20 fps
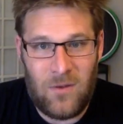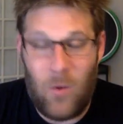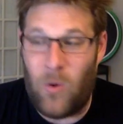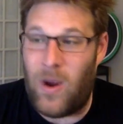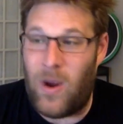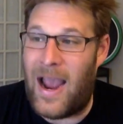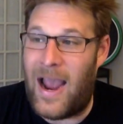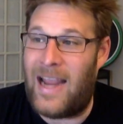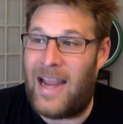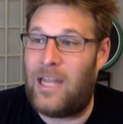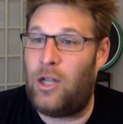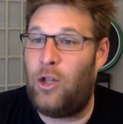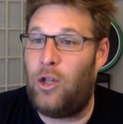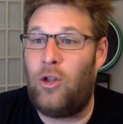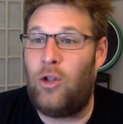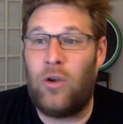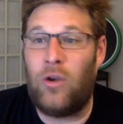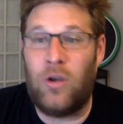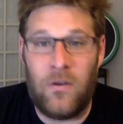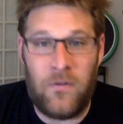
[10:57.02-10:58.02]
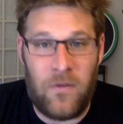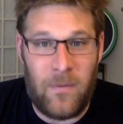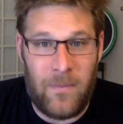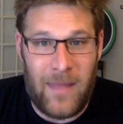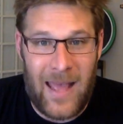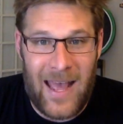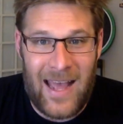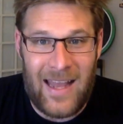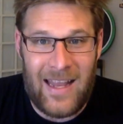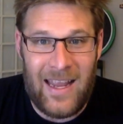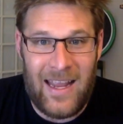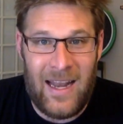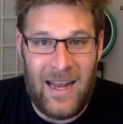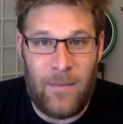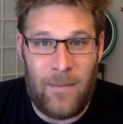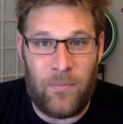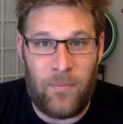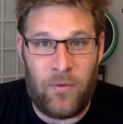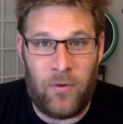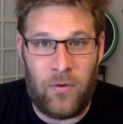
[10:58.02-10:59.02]
or I can learn from that
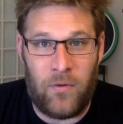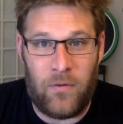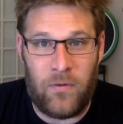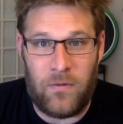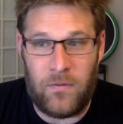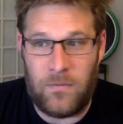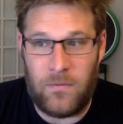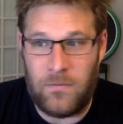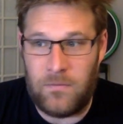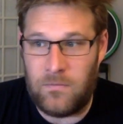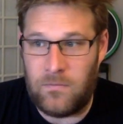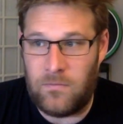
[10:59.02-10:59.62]
and improve.